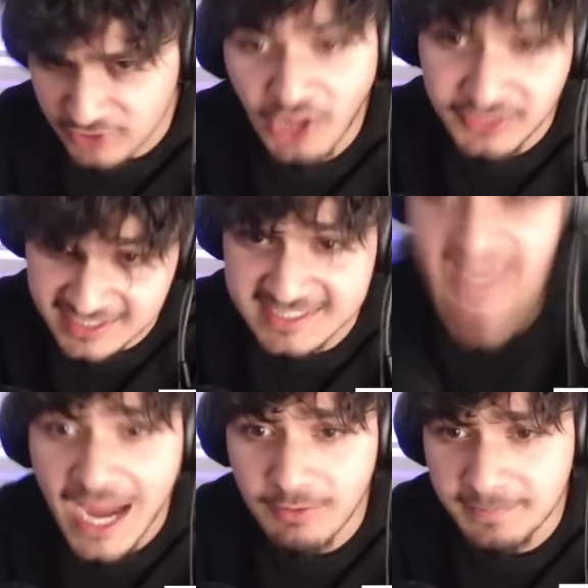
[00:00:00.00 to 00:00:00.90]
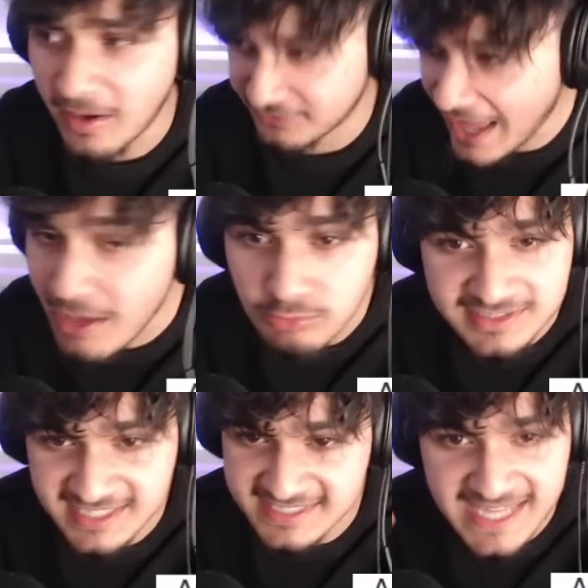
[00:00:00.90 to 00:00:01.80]
done the scary part. That
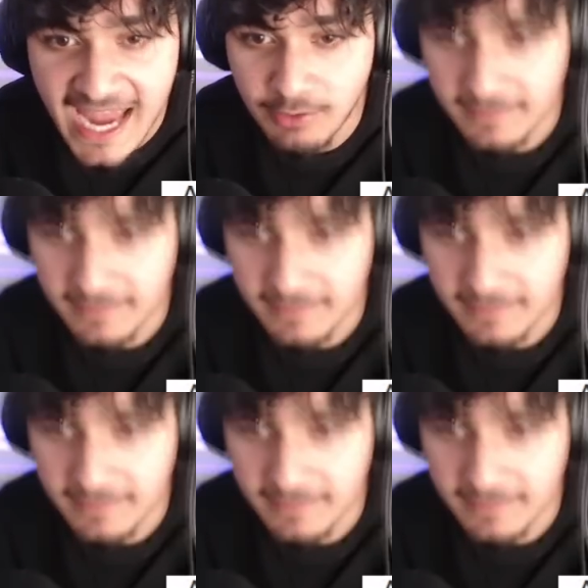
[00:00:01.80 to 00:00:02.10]
was the scary